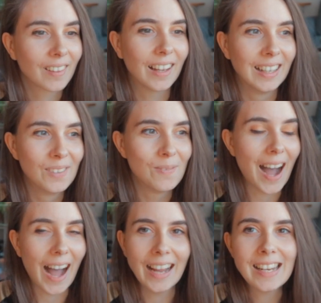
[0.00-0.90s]

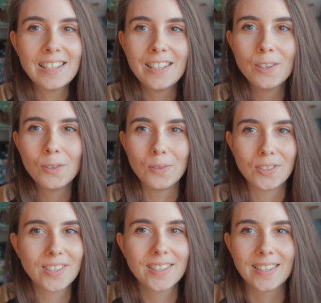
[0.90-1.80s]
I knew
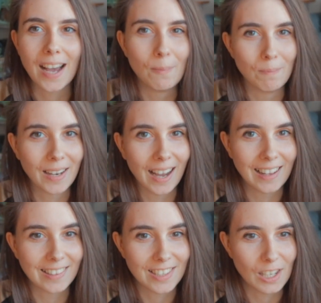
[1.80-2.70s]
some
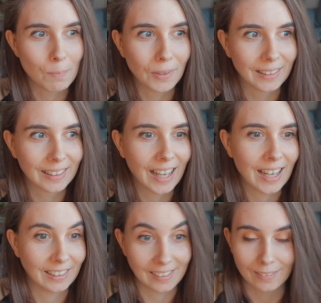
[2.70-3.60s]
kanji, but
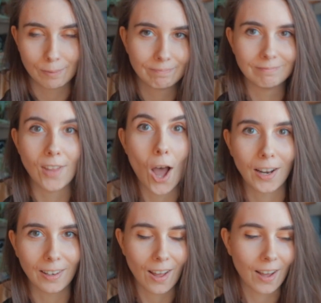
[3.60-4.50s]
like,
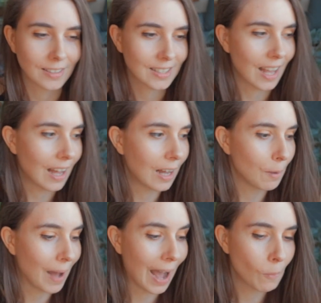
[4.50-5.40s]
not a lot.
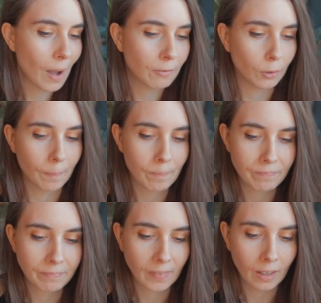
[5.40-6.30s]
However,
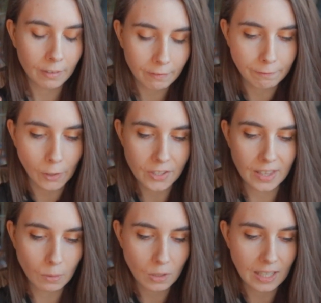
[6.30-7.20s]
first
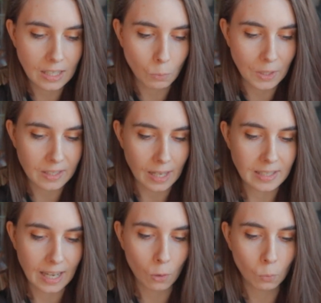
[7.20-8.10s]
thing we did, we
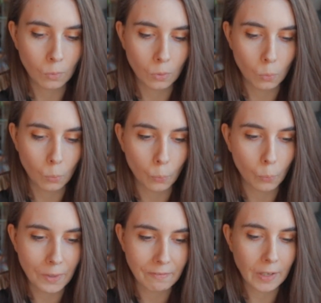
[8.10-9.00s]
sat down,
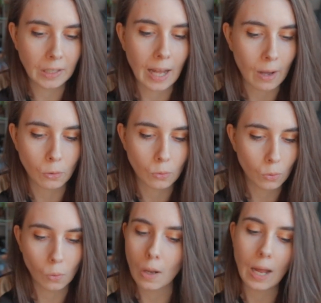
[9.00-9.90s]
we figured out
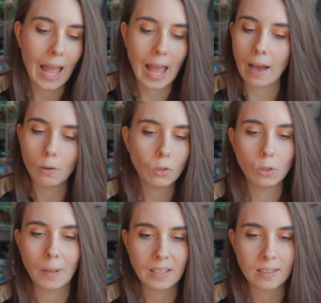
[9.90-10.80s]
how do
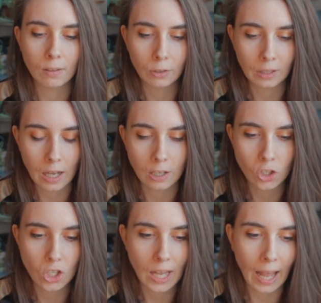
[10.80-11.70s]
you best learn
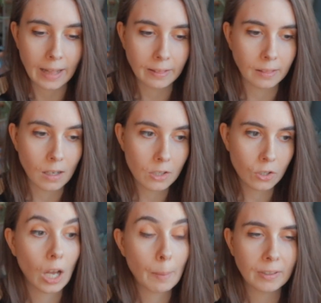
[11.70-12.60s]
kanji, and there's
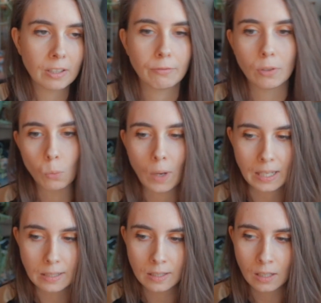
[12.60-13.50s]
a couple different
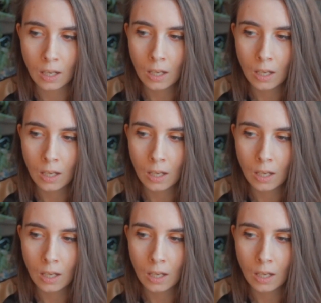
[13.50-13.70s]
ways.